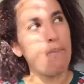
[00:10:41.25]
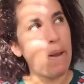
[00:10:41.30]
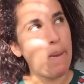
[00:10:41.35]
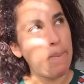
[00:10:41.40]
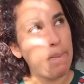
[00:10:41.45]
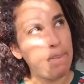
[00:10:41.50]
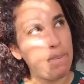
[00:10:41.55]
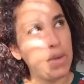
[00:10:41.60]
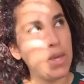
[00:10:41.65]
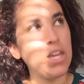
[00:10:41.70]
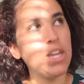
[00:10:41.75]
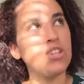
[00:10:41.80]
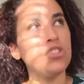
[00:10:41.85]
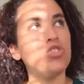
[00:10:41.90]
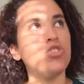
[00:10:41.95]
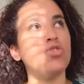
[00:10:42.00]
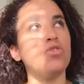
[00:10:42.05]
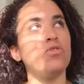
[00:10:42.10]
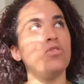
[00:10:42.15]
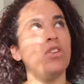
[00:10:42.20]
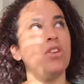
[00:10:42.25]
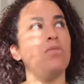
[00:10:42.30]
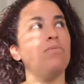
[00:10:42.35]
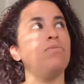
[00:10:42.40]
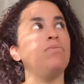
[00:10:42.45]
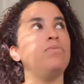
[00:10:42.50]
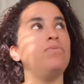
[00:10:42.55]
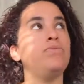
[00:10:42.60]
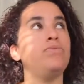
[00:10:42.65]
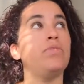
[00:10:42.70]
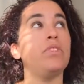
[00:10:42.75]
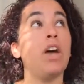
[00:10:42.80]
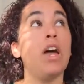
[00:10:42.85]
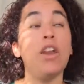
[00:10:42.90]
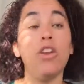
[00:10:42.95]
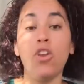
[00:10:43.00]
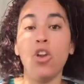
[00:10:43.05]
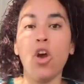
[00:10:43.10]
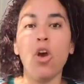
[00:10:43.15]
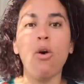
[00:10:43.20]
biggest dream that I
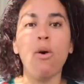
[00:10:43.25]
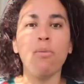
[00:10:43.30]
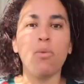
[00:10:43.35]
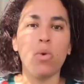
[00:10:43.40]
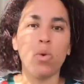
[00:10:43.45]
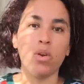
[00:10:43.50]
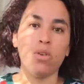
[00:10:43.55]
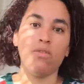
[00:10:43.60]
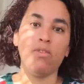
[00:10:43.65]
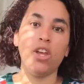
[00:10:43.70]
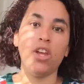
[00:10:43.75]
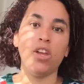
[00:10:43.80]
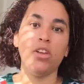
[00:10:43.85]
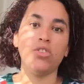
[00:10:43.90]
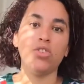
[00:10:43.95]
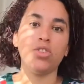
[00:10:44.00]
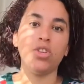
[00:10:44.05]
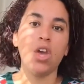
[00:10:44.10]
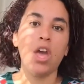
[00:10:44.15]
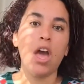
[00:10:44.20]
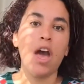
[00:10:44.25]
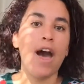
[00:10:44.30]
know I'm going to reach.